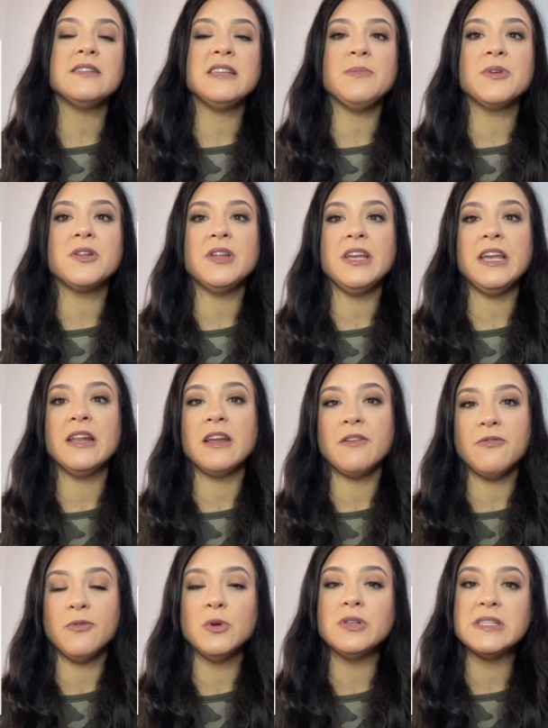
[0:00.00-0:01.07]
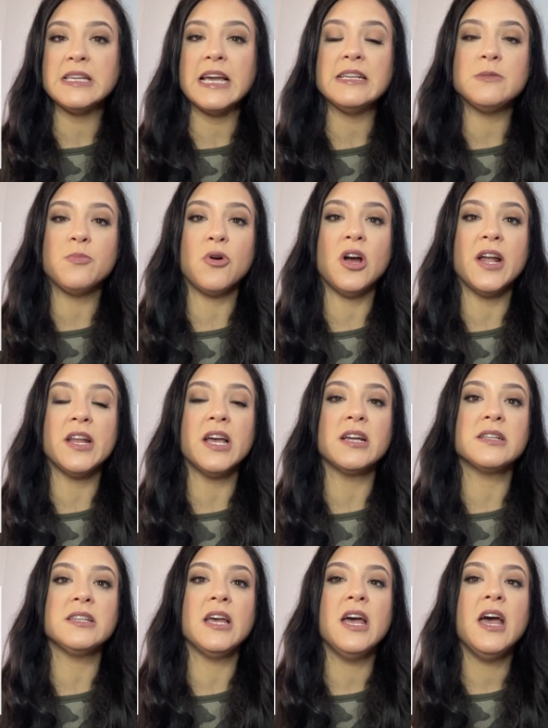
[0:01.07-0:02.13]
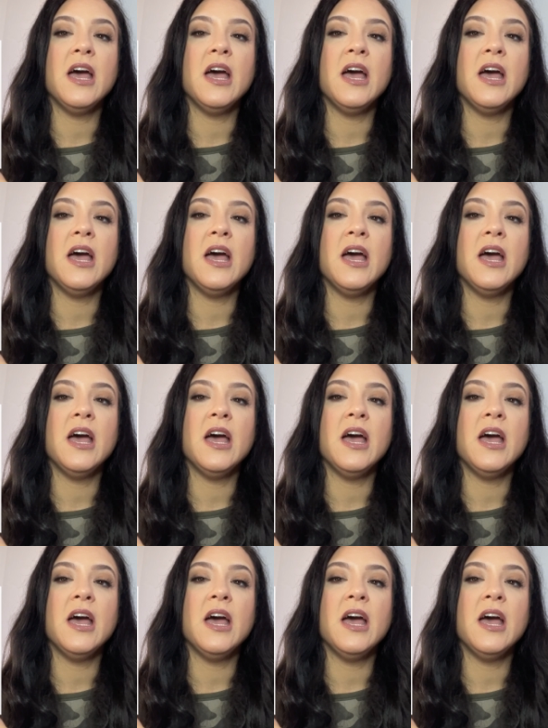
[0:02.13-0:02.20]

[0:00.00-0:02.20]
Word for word: typically in a full size product,